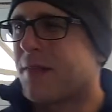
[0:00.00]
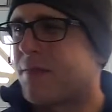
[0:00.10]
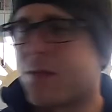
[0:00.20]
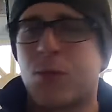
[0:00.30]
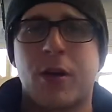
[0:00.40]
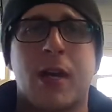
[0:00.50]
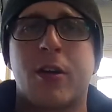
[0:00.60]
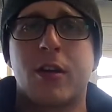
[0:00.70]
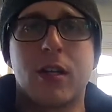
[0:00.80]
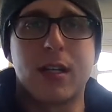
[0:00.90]
from what I
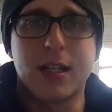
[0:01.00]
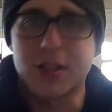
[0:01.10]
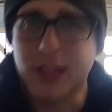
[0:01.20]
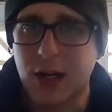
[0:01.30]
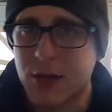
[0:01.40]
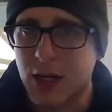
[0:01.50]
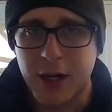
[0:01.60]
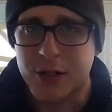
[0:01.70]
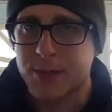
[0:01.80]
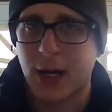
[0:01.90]
heard, they took out
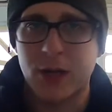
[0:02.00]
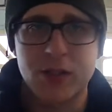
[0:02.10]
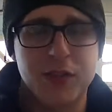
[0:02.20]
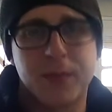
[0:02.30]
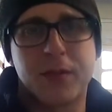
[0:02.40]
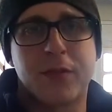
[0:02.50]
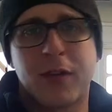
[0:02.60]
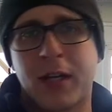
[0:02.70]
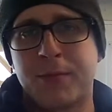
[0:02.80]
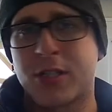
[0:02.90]
100 pounds from the
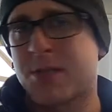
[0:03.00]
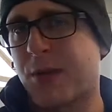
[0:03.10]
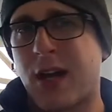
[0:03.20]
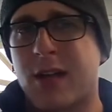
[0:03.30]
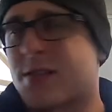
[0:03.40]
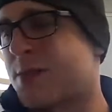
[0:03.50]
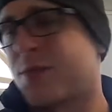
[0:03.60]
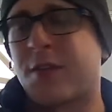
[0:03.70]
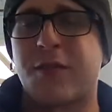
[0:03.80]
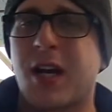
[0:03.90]
frame just by some
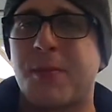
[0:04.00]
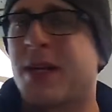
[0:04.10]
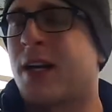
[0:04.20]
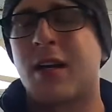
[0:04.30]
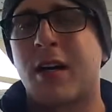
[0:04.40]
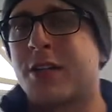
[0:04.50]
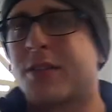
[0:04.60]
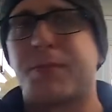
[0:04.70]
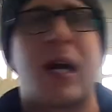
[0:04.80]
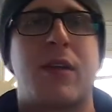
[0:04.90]
refinement, and
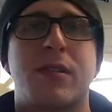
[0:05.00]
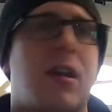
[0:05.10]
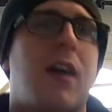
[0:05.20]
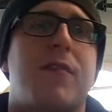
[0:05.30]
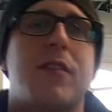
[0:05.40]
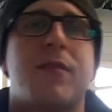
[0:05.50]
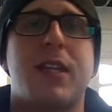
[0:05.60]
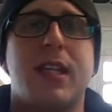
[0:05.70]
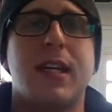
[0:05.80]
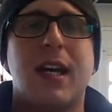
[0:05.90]
100 pounds off of
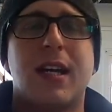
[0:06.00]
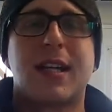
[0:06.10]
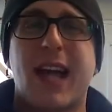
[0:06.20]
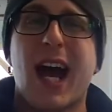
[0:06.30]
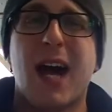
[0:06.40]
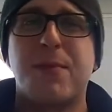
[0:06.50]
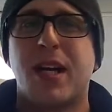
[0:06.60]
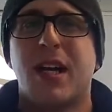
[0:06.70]
the cab.